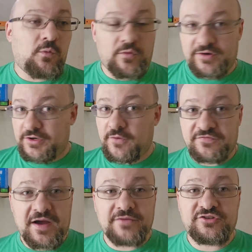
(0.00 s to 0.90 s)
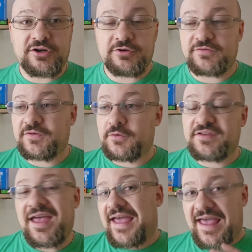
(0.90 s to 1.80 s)
or 5G on your
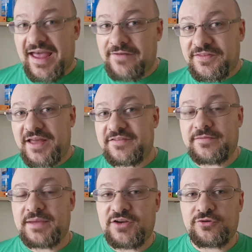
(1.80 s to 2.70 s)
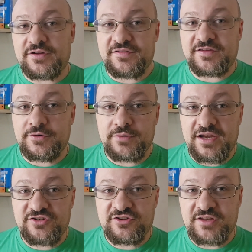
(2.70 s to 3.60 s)
phones, have that as a major
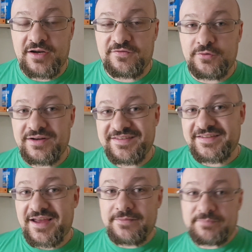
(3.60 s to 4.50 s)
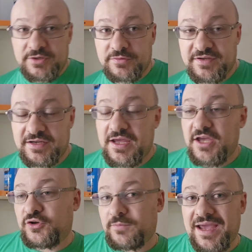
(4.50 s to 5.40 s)
consideration, that if you're inside a building,
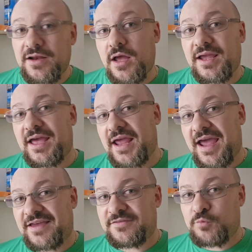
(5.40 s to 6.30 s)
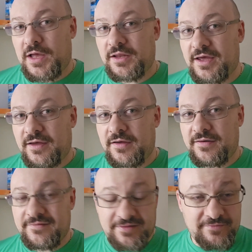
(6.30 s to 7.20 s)
you may not get as well
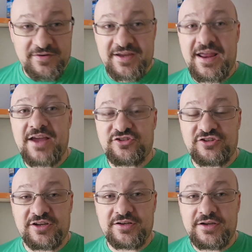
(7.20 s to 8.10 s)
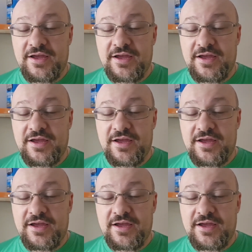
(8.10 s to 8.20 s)
of a connection